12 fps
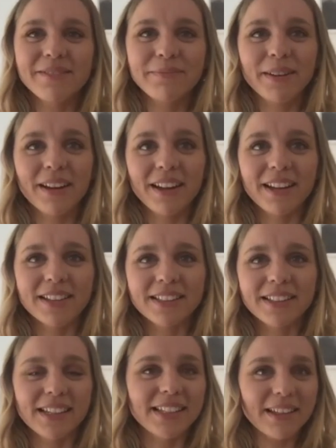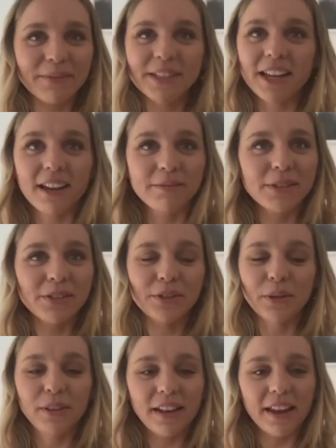But yeah, sometimes due
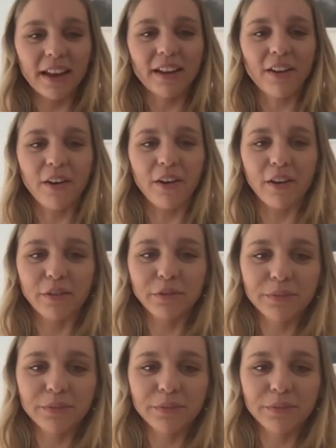to the lack of